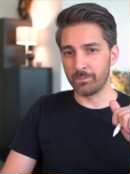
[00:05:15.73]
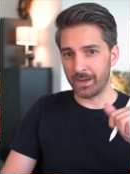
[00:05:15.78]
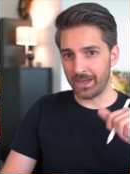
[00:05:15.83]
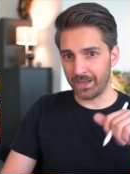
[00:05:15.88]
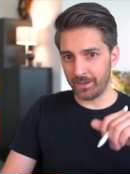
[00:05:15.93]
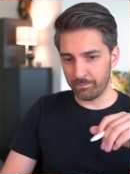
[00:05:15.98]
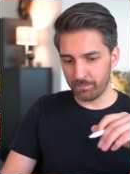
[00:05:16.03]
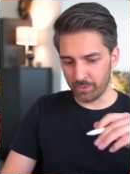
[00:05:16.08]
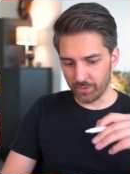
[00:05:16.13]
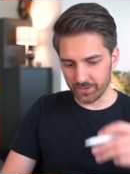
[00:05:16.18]
my
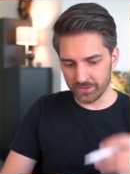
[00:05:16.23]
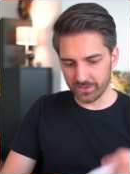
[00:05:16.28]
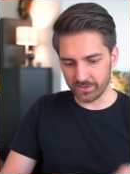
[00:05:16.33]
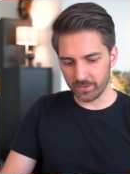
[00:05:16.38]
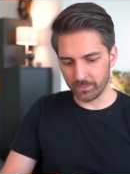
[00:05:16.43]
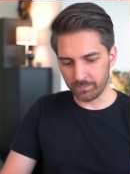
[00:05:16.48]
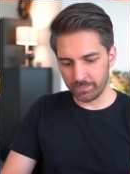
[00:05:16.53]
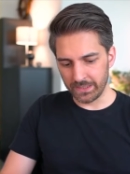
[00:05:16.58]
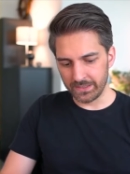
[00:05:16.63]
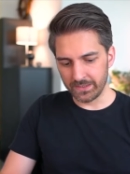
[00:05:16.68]
personal
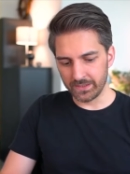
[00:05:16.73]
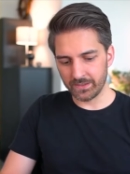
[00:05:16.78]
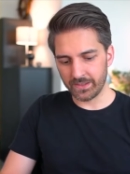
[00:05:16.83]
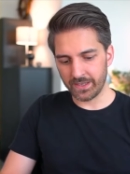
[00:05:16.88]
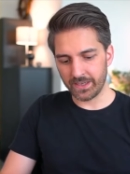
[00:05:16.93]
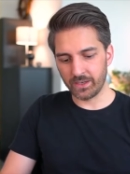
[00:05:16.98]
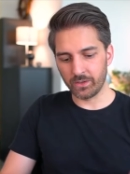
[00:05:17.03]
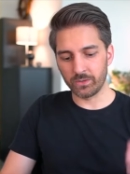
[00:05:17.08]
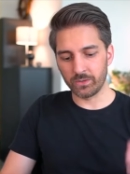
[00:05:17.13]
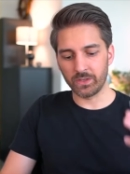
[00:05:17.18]
opinion, they
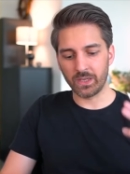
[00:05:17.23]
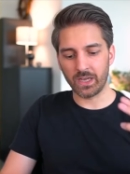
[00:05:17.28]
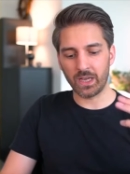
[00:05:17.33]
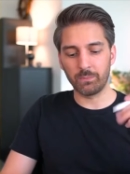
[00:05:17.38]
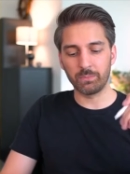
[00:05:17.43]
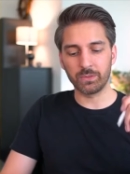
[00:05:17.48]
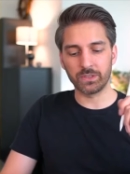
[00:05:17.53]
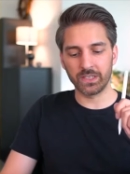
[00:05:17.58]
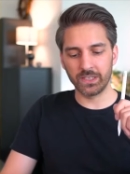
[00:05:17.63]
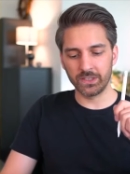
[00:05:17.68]
go on the high
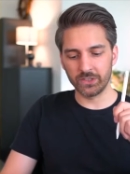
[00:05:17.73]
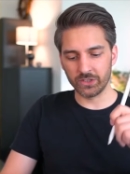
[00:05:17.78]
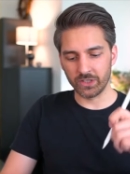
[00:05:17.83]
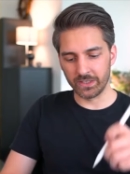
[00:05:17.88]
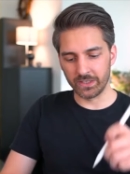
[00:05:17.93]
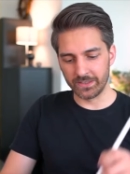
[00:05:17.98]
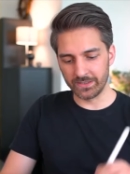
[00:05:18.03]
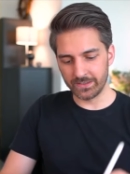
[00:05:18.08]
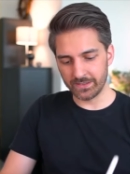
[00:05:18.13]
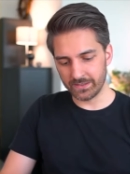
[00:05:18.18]
potential
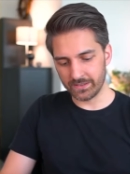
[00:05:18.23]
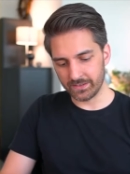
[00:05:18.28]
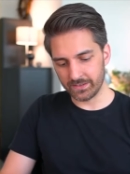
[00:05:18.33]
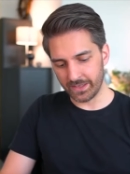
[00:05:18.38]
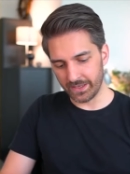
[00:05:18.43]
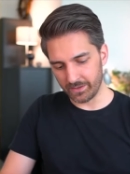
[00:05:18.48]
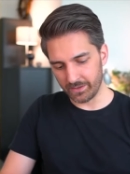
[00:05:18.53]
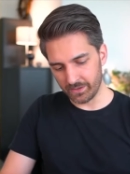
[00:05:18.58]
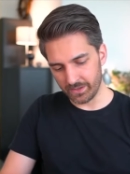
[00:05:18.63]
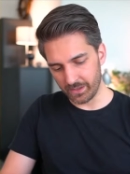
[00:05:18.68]
list.
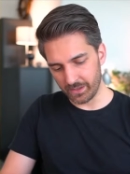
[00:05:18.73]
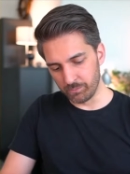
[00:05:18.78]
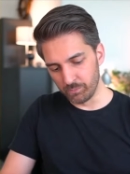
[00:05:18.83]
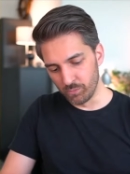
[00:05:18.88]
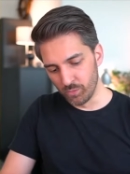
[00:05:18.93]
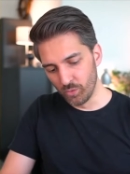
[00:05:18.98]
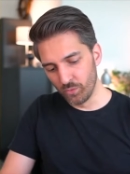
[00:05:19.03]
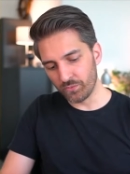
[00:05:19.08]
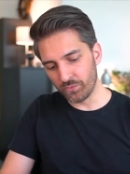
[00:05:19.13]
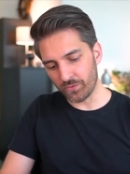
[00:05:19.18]
They, they
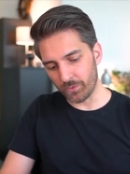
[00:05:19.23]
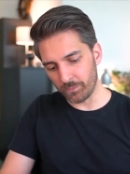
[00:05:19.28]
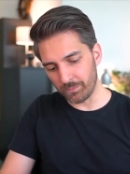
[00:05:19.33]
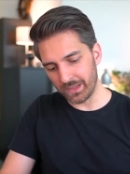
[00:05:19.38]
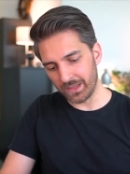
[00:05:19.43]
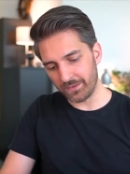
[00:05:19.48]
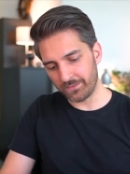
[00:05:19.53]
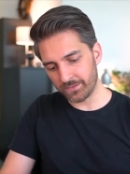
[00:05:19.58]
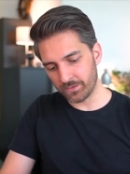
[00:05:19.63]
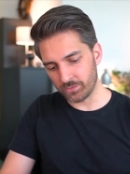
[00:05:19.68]
move from
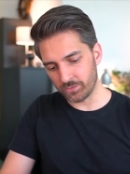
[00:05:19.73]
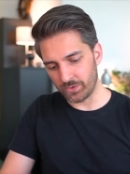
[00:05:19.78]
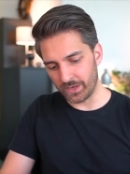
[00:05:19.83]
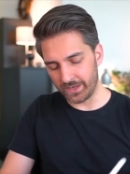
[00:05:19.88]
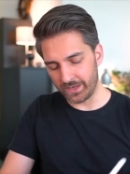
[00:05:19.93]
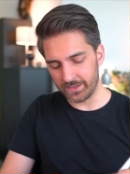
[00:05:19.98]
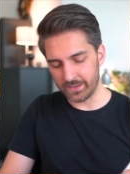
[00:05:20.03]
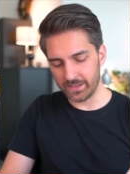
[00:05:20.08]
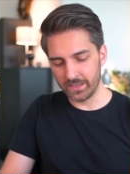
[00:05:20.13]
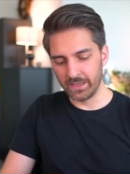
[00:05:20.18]
left to
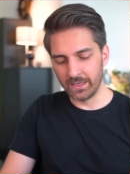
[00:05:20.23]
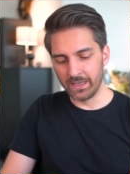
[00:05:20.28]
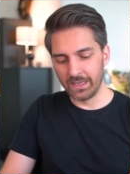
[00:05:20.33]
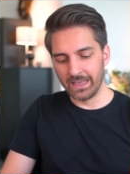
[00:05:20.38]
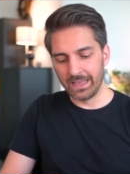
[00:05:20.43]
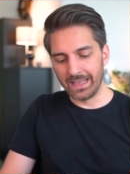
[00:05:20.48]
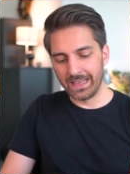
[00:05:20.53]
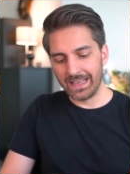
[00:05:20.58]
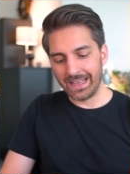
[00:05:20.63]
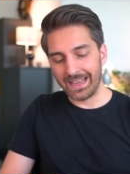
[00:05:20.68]
right.
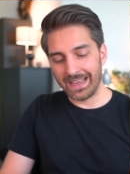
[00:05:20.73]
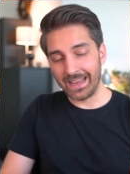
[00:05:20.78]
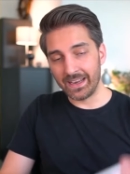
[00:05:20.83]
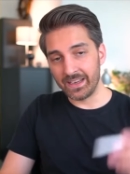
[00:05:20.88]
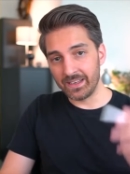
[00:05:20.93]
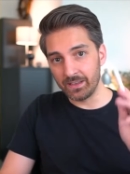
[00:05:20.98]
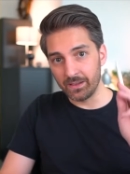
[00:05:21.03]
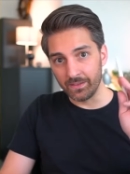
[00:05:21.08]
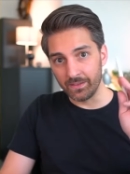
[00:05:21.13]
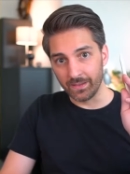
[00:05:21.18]

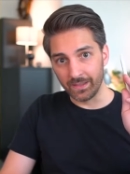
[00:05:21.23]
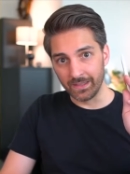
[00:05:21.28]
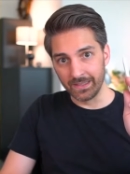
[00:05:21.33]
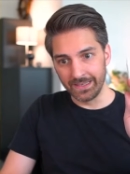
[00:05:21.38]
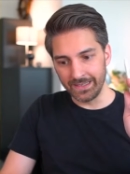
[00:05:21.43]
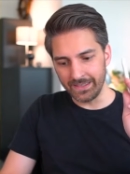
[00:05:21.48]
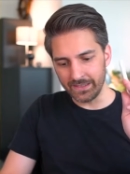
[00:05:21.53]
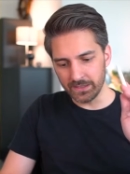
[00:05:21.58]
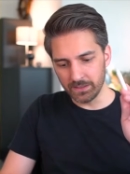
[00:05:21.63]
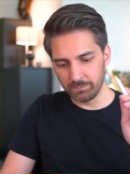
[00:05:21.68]
And the
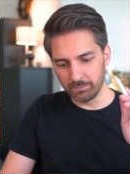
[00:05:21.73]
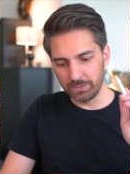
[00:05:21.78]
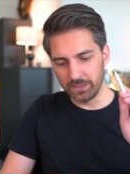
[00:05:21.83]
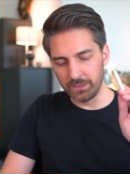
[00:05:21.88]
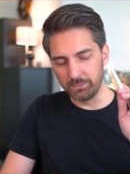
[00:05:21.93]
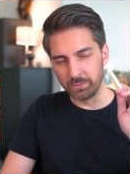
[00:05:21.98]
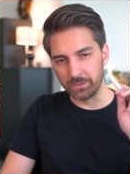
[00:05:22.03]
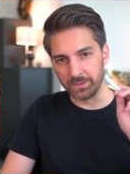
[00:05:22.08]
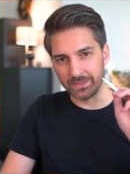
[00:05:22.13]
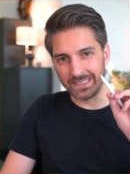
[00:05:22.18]
LinkedIn
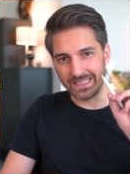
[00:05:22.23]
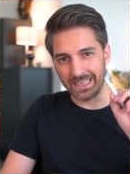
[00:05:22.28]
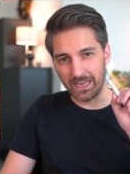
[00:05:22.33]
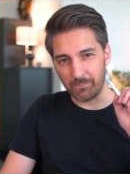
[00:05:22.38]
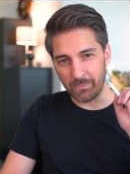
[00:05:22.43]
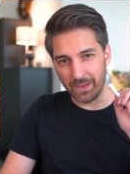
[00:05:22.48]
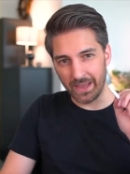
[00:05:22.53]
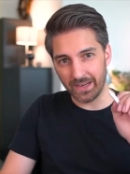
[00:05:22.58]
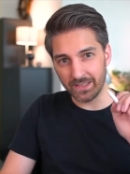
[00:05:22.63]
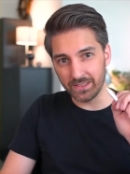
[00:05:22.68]
people that I'm
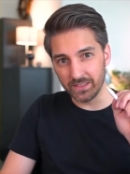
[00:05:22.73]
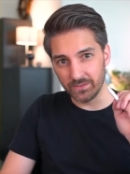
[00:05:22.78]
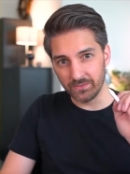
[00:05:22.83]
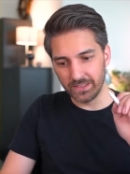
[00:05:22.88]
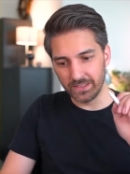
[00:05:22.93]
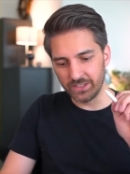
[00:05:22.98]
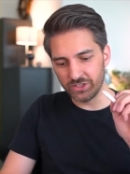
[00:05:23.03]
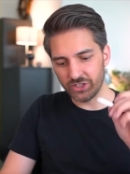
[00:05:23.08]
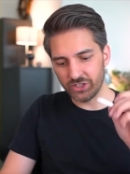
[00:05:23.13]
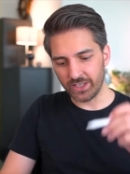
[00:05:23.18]

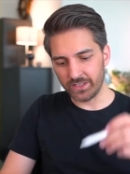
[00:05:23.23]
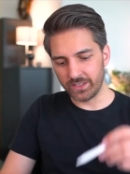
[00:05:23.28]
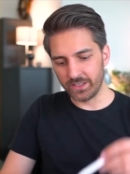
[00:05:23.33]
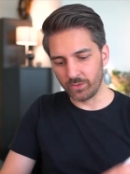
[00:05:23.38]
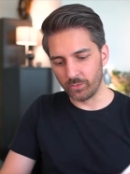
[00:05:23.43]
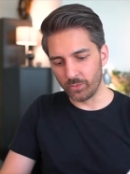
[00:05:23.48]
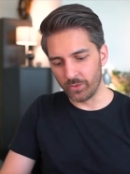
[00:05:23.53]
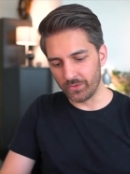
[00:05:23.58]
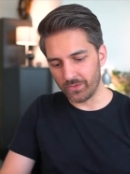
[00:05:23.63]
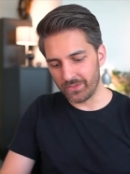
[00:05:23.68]
actively
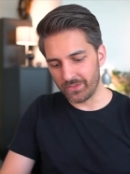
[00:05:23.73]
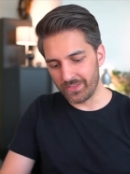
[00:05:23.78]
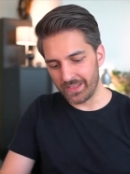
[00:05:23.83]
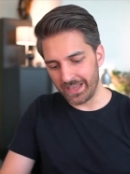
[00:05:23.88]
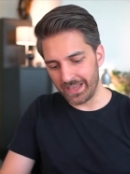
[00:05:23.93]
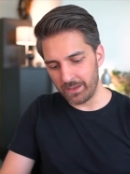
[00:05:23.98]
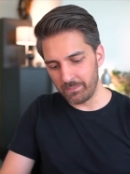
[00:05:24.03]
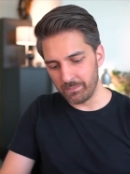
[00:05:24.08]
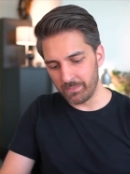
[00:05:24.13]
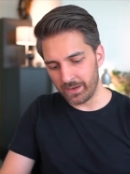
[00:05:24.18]
chatting with,
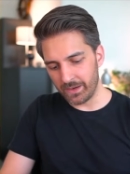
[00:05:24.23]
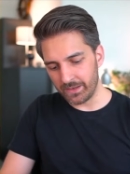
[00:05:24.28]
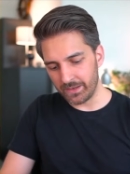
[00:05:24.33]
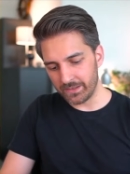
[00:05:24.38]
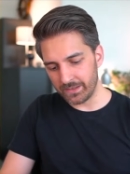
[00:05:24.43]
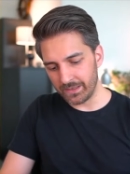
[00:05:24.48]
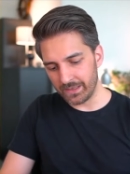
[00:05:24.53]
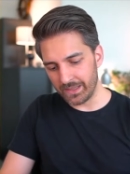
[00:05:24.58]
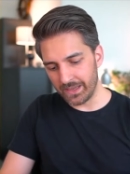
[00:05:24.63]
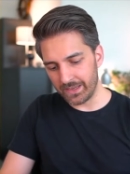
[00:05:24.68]
they
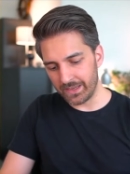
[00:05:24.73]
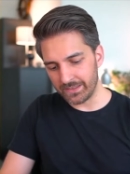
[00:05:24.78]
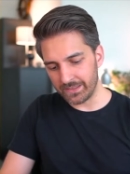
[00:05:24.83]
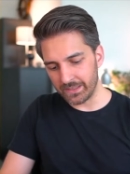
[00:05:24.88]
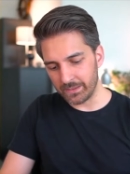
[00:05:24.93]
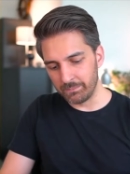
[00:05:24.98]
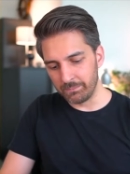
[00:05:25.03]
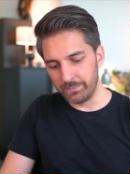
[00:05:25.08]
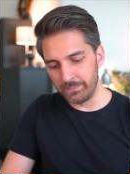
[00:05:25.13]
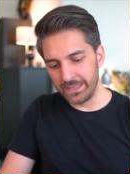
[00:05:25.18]
might land
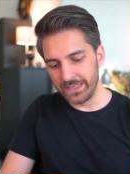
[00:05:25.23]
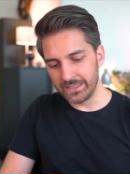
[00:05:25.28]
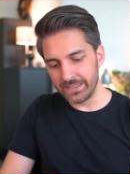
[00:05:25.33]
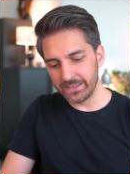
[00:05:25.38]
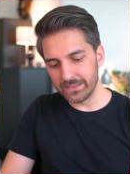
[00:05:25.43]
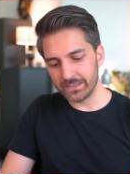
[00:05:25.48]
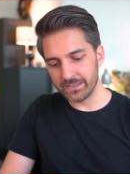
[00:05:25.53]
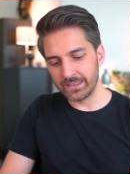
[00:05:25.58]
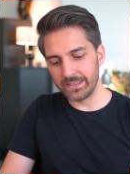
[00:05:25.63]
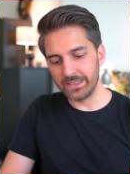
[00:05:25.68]

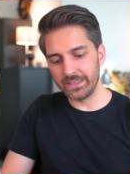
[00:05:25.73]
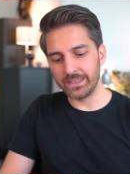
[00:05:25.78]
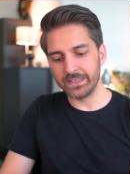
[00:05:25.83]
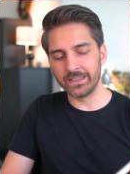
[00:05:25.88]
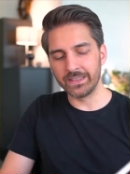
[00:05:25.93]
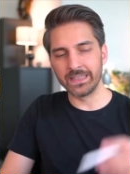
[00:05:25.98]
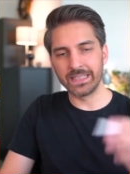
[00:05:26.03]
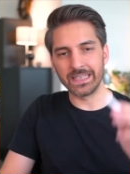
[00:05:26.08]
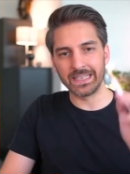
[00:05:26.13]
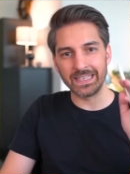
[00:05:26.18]
immediately
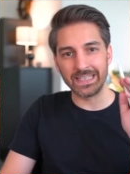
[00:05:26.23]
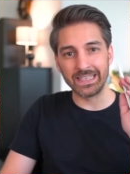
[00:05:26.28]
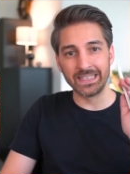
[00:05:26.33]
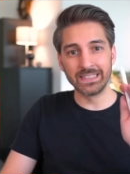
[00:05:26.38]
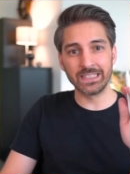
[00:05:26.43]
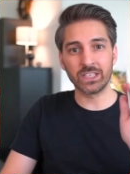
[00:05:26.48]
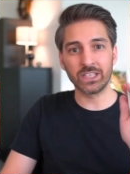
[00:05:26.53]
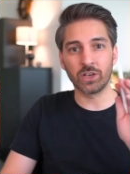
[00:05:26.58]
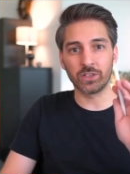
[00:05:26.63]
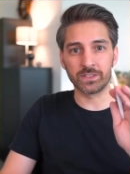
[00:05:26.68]
in the
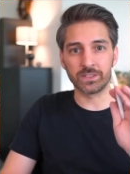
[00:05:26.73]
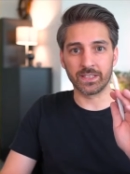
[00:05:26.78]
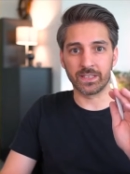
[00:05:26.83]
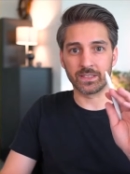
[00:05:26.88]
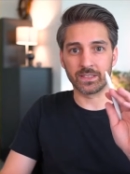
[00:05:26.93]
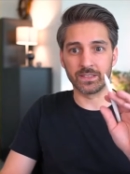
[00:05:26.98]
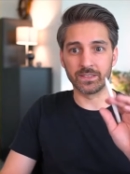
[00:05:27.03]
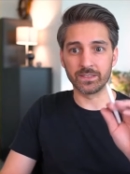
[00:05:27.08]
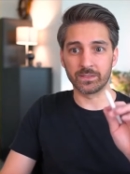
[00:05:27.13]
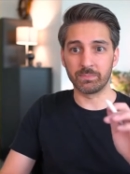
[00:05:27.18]
in
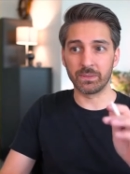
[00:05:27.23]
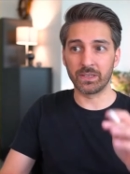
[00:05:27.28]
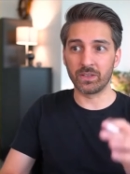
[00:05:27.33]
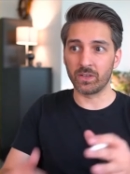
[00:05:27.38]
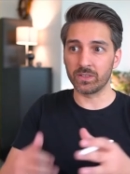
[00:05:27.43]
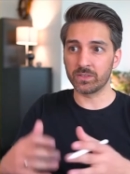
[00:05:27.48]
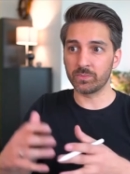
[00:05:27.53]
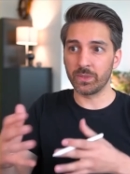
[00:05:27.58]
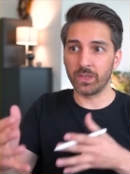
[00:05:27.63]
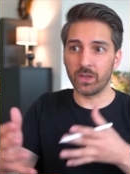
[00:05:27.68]
contact list
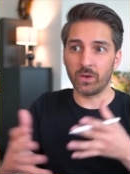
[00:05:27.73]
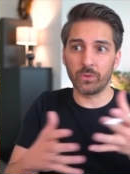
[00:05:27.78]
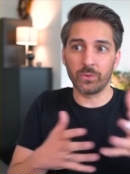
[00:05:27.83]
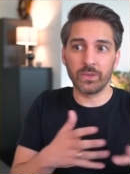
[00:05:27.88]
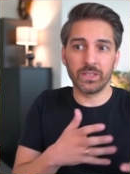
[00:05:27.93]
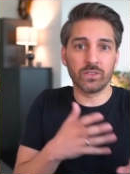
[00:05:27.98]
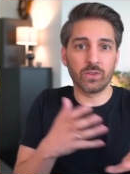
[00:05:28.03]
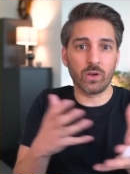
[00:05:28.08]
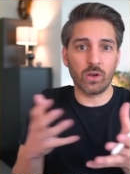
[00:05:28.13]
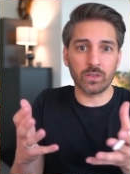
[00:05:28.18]
because we are already
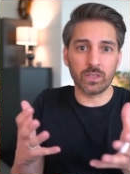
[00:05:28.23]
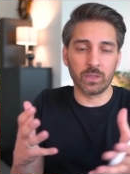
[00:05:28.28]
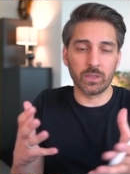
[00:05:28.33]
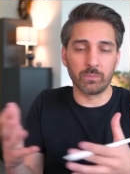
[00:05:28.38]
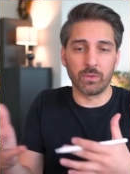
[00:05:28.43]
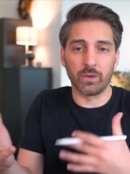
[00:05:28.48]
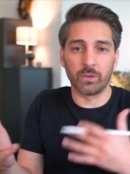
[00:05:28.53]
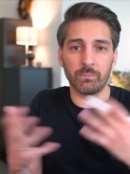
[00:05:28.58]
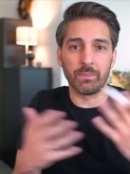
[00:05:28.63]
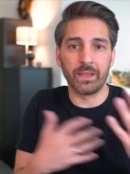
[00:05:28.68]
talking
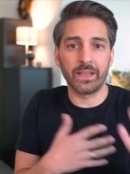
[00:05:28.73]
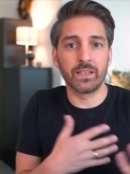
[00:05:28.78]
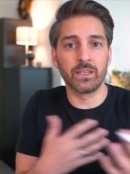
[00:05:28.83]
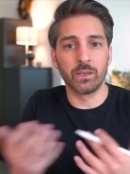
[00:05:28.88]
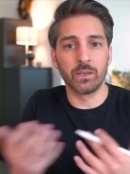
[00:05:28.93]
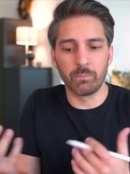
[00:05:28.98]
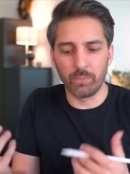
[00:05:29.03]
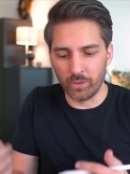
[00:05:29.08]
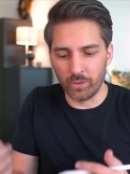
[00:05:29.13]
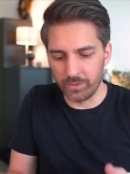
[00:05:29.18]
about making an
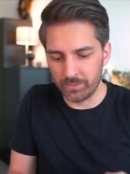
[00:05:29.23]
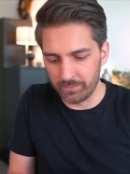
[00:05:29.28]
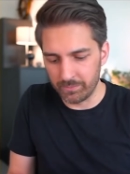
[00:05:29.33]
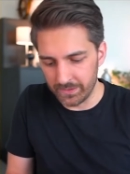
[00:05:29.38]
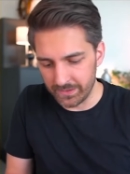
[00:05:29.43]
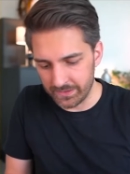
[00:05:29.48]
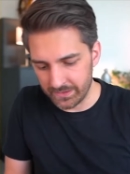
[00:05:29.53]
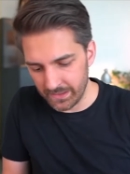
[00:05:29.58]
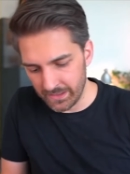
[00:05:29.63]
appointment.